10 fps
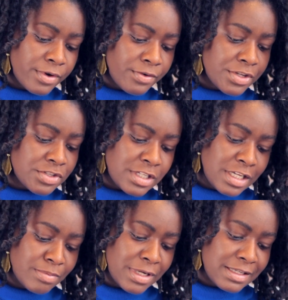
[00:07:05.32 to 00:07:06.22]
very
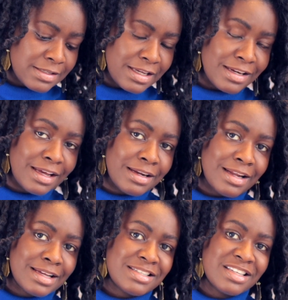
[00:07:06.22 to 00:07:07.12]
seamless and
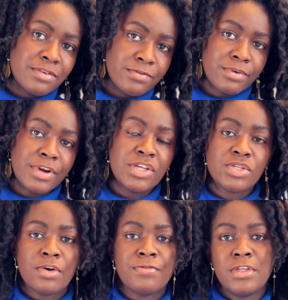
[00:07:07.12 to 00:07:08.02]
elastic and very
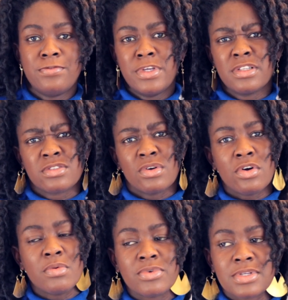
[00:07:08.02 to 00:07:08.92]
soft. It feels
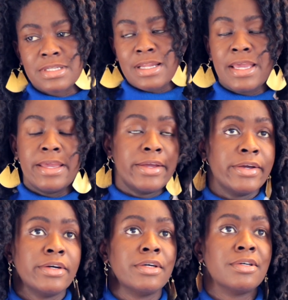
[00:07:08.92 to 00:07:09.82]
almost like
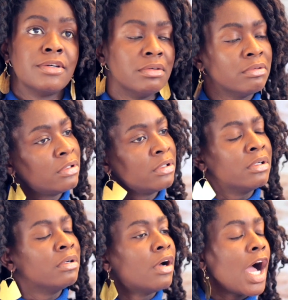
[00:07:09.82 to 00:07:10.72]

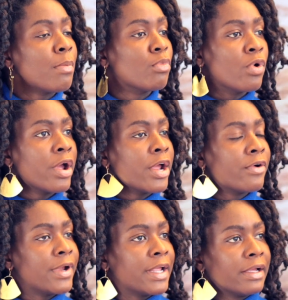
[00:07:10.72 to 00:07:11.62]
I'm
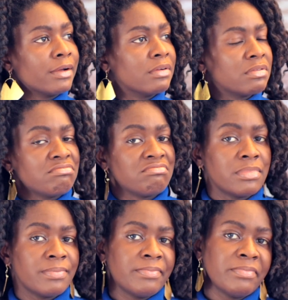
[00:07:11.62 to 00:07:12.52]
wearing
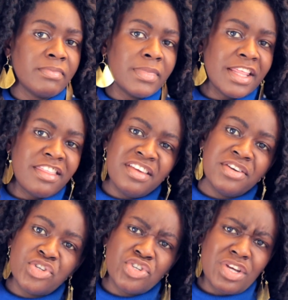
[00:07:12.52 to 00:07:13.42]
a
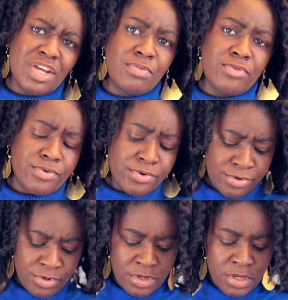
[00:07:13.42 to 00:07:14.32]
thin
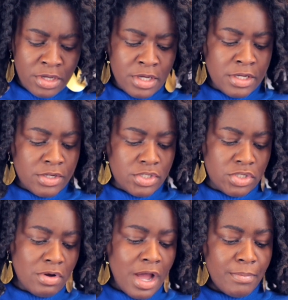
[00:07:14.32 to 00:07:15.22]
shaper.
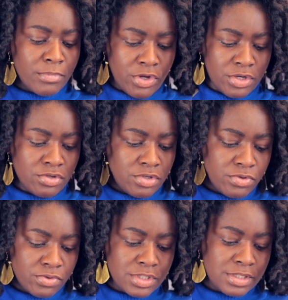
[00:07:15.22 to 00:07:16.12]
So I'm going to
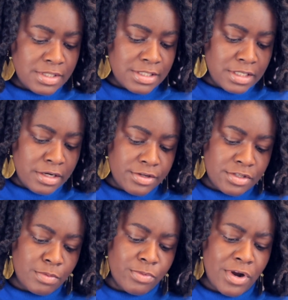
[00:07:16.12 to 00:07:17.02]
use this as a
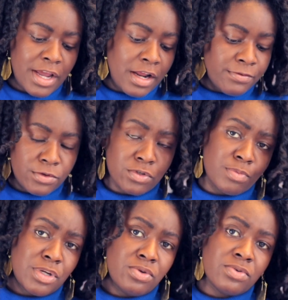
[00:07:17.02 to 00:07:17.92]
nursing bra, and I've also
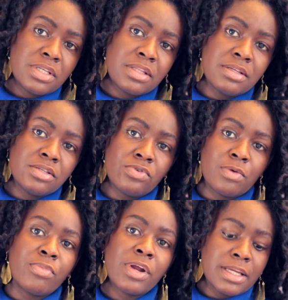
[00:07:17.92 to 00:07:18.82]
been using this
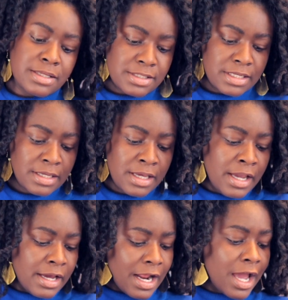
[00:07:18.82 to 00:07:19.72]
during pregnancy.
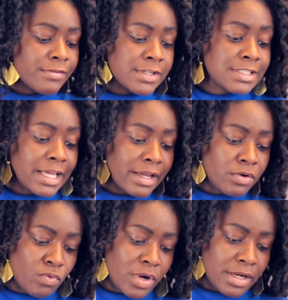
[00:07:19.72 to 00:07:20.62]
And I have a
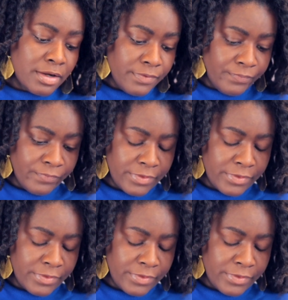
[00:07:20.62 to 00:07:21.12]
second one